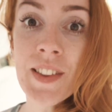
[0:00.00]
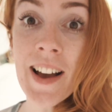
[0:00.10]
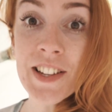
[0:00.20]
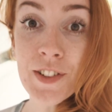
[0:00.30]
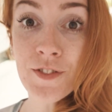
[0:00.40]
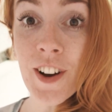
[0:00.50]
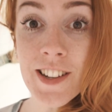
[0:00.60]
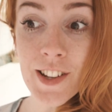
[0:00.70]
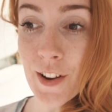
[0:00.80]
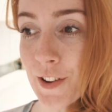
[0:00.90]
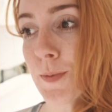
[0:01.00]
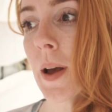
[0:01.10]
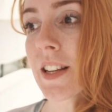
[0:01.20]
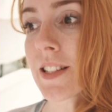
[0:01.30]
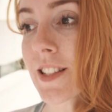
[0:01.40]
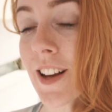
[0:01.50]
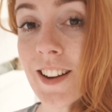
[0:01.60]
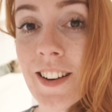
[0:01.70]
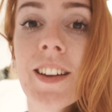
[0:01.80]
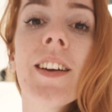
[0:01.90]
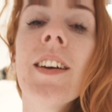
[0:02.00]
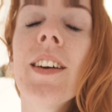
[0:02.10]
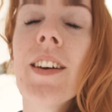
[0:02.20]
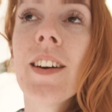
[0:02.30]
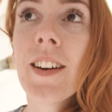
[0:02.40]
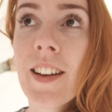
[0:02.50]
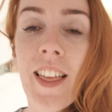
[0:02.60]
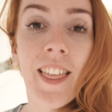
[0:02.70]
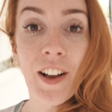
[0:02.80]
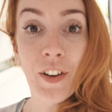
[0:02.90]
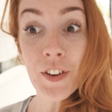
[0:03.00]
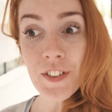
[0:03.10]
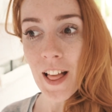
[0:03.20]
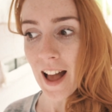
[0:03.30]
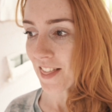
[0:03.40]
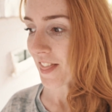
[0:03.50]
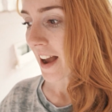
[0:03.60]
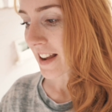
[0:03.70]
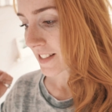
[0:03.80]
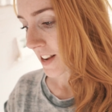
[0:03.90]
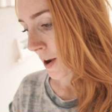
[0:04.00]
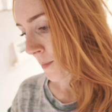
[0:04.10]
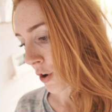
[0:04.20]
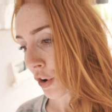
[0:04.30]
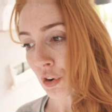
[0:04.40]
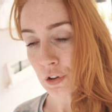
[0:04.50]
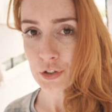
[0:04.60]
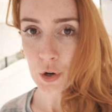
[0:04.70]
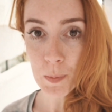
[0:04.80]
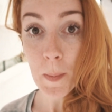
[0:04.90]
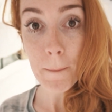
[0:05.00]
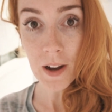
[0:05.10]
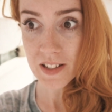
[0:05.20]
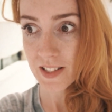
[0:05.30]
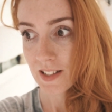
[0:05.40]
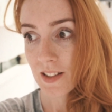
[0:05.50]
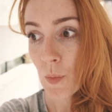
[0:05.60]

So that is the first coat of paint done. Thank God for that. That is a long job, but